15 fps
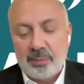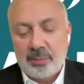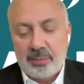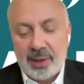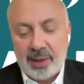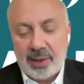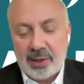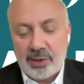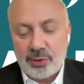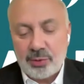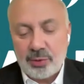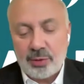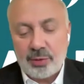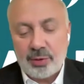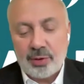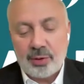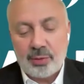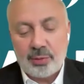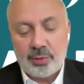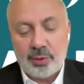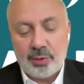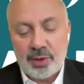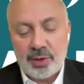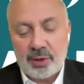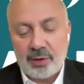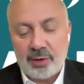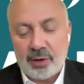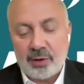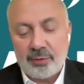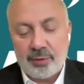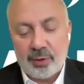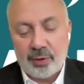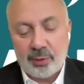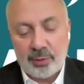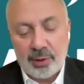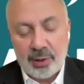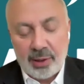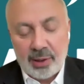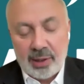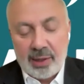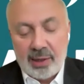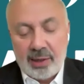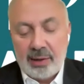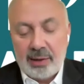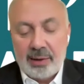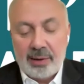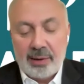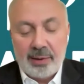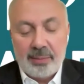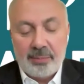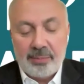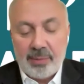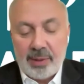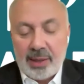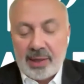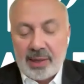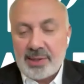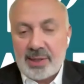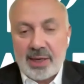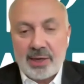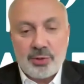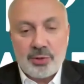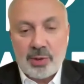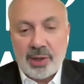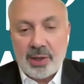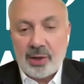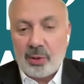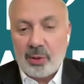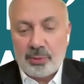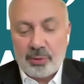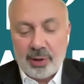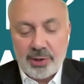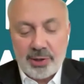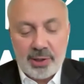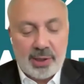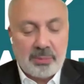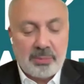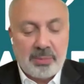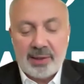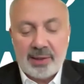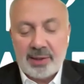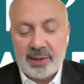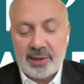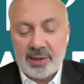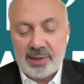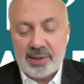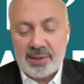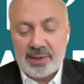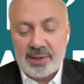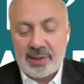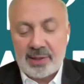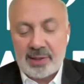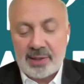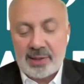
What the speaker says: making sure those are followed. Scheduling, operation, and maintenance.